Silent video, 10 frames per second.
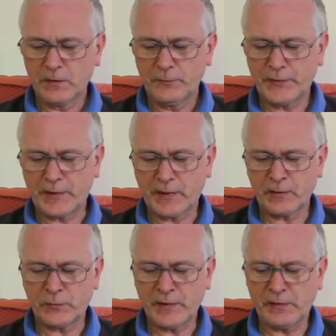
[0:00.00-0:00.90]
But he
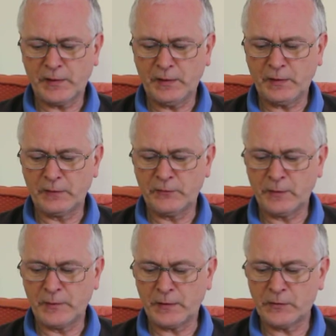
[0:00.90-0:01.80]
hadn't been thinking of
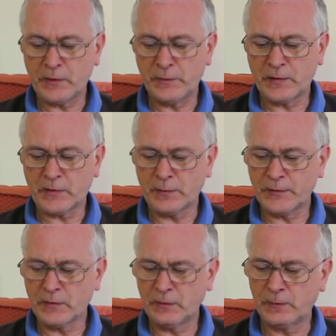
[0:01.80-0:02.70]
doing so
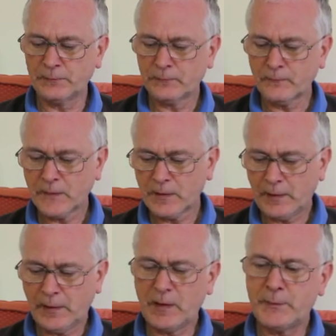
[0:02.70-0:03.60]
at all,
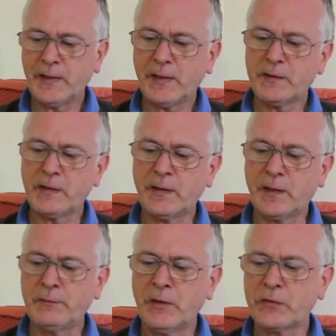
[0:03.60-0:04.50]
and he began to get
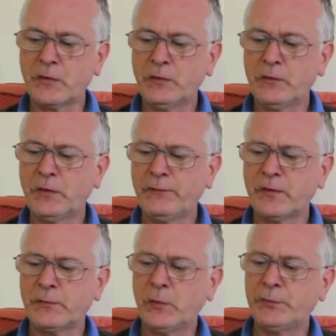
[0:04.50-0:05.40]
a most
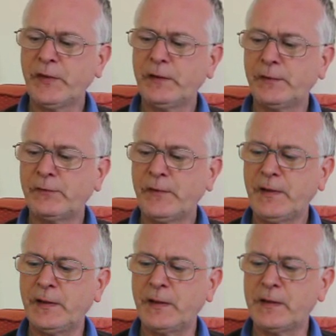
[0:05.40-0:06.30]
uncomfortable prickly
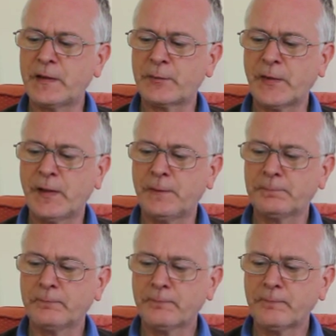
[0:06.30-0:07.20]
feeling in his spine.
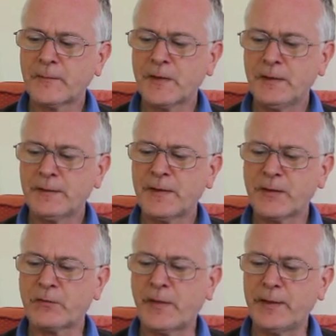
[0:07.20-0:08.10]

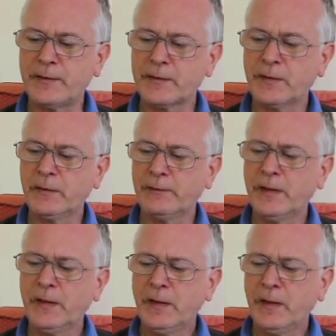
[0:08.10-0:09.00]
"That's right," said Corin.
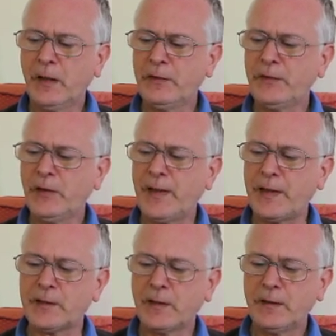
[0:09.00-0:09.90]
"Over your
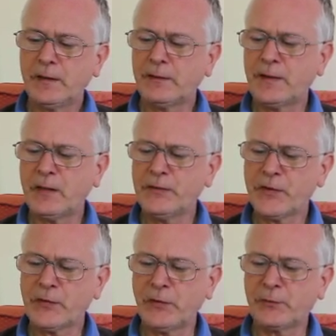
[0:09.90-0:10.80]
head. Now the
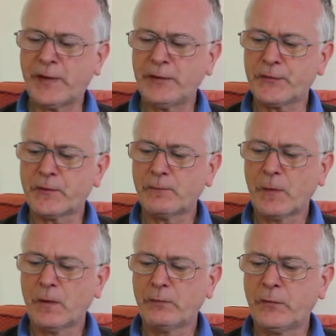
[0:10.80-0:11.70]
sword belt,
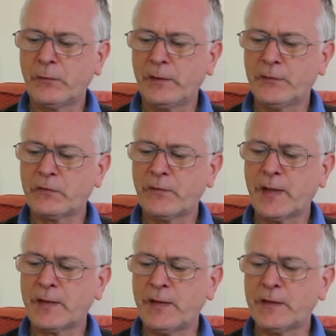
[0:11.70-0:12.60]
but we must
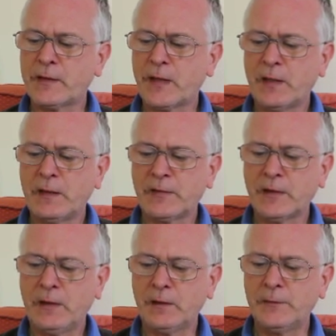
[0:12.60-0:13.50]
ride near the tail of the
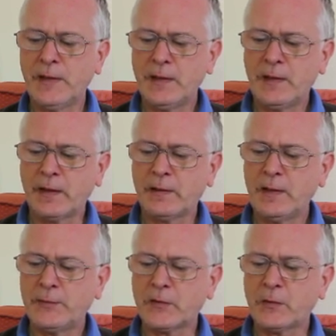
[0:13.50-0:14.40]
column and
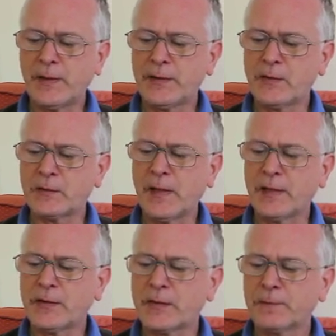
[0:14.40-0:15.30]
keep as quiet as
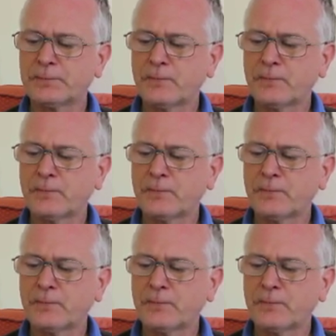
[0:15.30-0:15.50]
mice.